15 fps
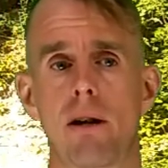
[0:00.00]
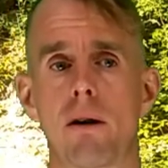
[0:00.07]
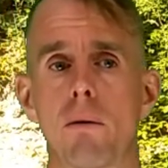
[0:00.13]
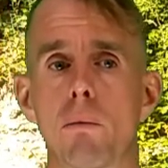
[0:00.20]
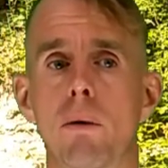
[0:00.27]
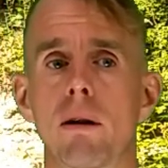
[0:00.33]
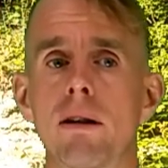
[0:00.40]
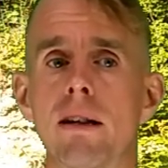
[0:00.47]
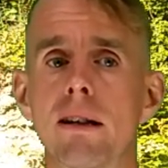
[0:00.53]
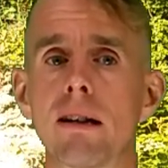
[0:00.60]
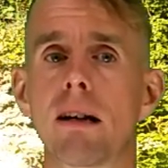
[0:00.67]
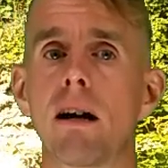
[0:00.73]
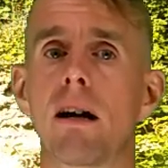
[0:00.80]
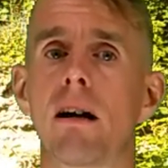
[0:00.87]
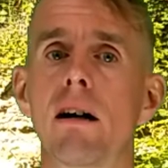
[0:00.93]
When little
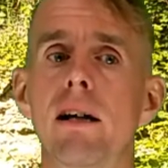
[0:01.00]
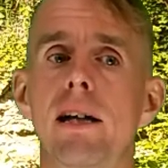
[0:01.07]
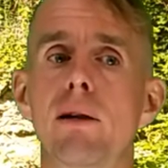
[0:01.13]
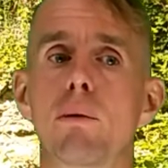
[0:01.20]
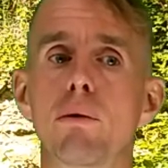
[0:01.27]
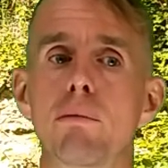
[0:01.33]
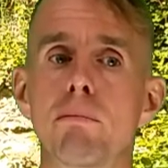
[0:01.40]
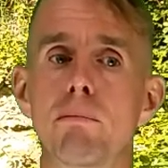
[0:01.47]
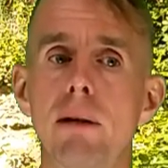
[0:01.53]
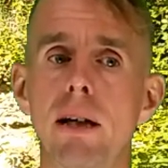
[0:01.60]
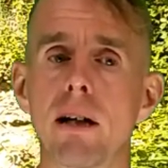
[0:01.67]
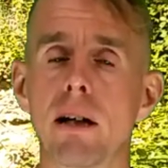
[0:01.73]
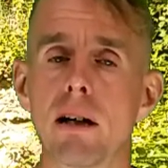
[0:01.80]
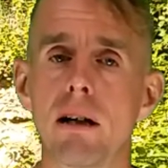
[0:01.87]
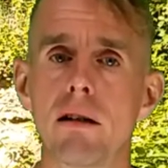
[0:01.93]
r equals big
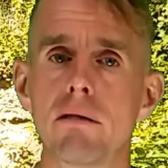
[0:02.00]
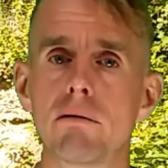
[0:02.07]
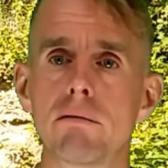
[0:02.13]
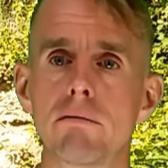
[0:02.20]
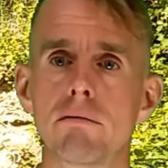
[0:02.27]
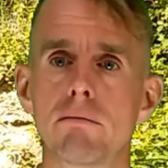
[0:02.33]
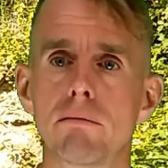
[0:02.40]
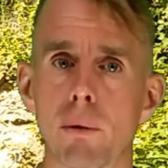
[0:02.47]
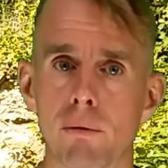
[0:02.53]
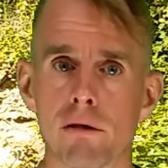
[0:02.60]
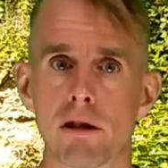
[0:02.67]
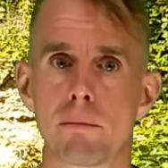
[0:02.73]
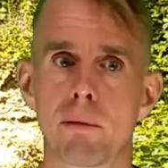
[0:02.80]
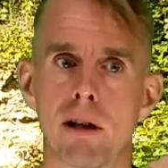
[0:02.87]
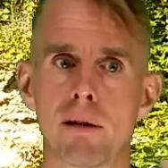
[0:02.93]
R, when we're at
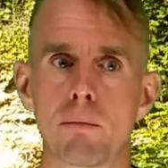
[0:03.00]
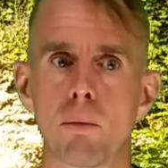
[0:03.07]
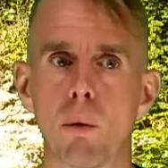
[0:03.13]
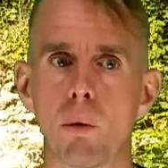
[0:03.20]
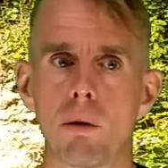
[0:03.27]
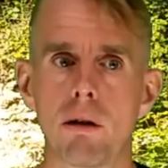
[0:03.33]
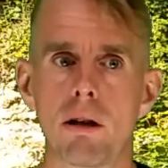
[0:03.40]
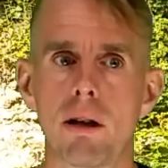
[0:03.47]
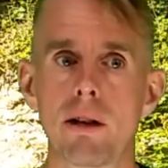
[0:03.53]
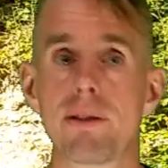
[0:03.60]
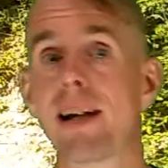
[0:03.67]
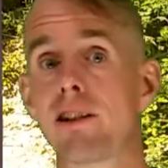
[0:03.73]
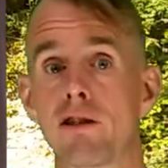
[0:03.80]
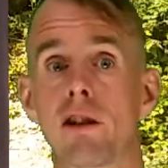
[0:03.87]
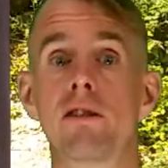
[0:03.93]
the pipe wall,
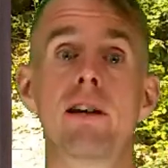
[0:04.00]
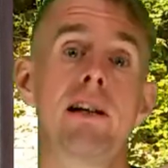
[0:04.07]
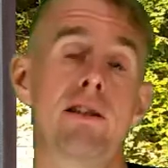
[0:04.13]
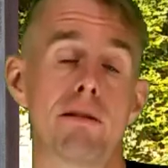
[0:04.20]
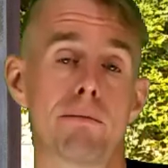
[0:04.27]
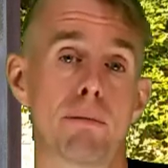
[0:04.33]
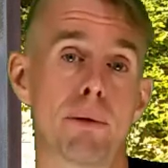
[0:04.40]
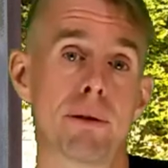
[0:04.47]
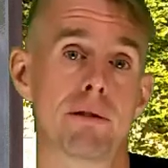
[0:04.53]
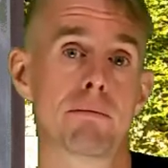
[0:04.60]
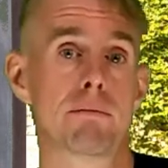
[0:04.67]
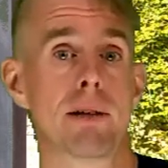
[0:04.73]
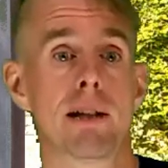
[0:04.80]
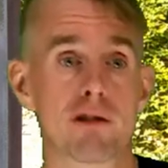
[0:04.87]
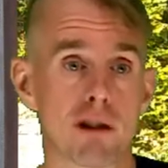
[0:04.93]
that's our datum point.
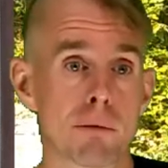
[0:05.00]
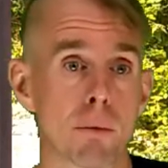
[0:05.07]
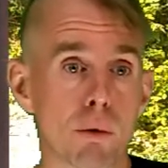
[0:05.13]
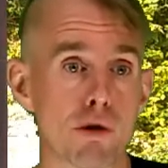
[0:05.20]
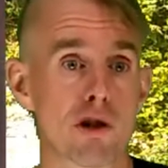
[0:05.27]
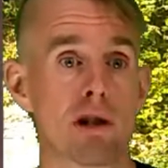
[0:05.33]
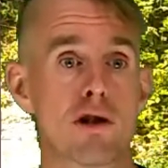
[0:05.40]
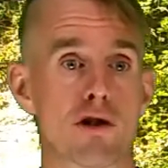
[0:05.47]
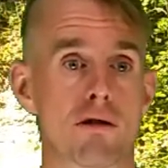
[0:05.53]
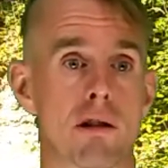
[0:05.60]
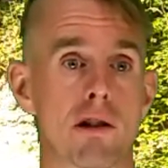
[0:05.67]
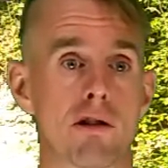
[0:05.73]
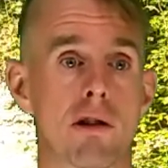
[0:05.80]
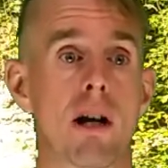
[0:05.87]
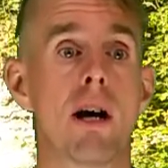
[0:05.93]
That's our wall shear
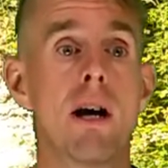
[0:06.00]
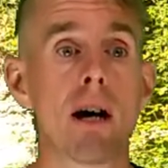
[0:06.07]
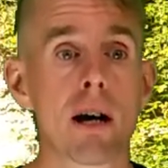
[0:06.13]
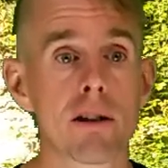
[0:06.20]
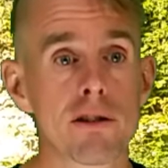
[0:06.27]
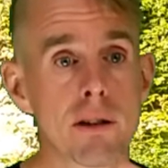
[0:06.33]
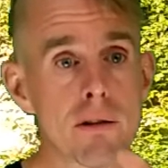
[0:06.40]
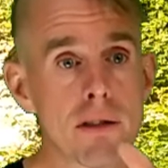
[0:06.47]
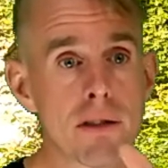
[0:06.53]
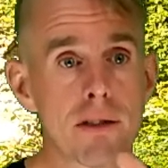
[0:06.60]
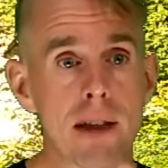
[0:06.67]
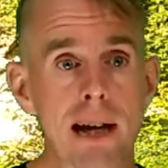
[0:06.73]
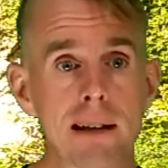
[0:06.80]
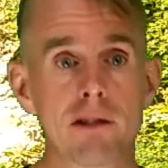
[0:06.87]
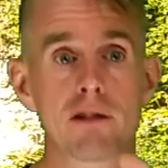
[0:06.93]
stress. And so
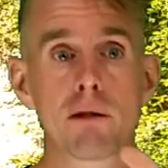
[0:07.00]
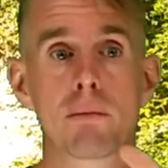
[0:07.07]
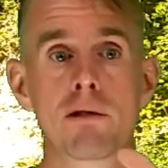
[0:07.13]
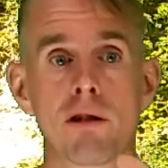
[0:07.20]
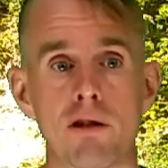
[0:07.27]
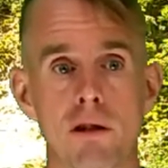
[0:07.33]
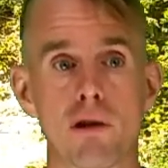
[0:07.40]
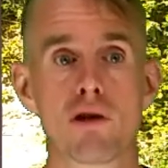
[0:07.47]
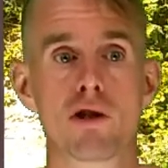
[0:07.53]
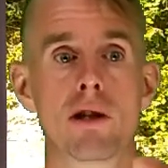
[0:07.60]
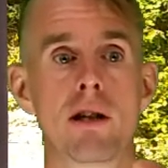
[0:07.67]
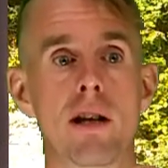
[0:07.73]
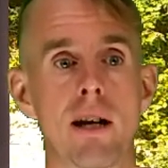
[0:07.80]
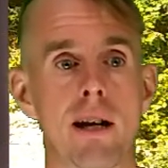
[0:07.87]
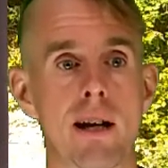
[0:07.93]
that
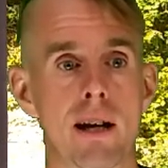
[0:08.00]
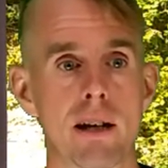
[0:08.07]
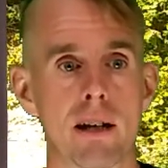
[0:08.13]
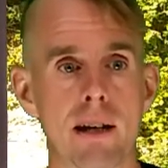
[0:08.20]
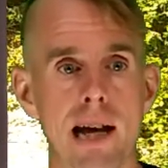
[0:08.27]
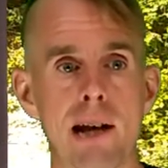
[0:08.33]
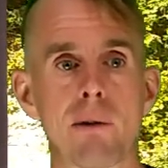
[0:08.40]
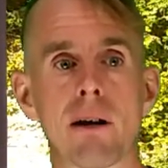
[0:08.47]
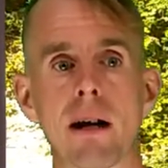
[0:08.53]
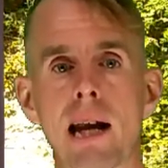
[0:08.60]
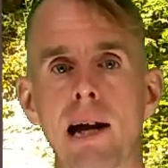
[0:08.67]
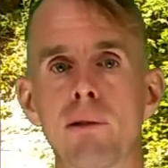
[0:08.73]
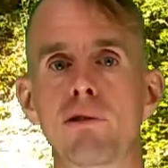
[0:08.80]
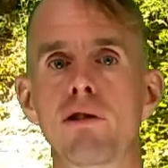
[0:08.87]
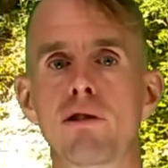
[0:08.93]
substitution now
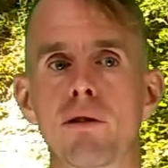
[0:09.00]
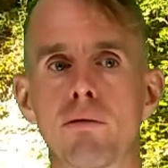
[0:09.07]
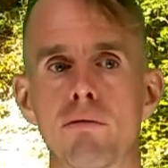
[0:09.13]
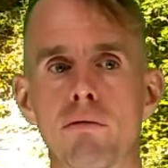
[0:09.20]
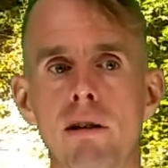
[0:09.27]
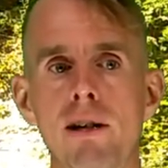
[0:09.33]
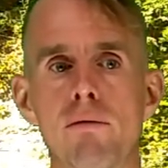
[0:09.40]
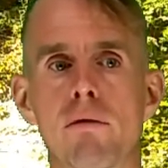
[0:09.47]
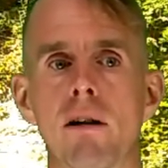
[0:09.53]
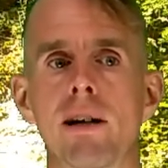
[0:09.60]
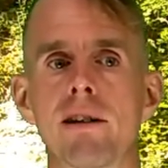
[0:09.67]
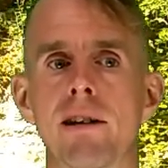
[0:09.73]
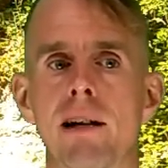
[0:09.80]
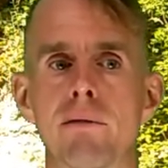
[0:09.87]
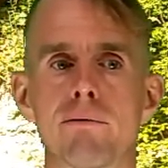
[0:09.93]
allows us to rewrite
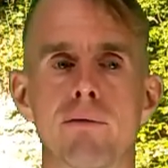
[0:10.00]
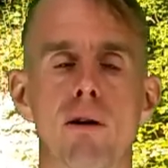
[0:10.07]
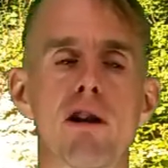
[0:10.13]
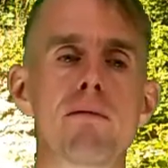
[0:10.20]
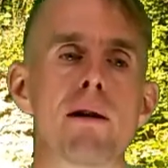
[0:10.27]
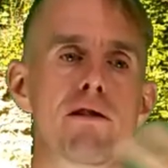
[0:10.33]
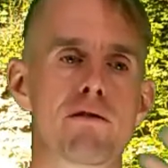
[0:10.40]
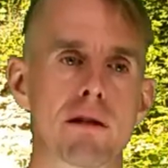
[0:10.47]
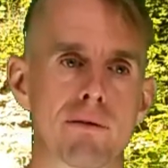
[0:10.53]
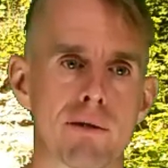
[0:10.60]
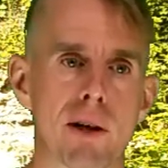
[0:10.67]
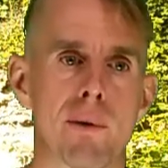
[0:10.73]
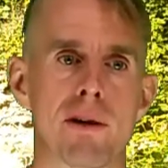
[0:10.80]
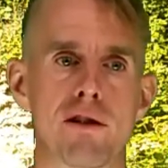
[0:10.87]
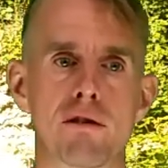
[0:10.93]
that volumetric
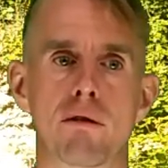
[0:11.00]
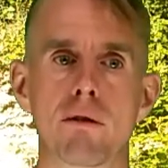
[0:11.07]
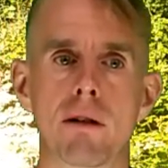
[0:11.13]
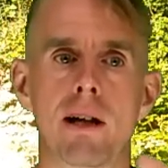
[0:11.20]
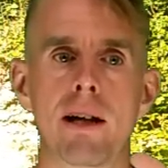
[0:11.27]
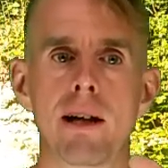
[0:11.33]
flow integral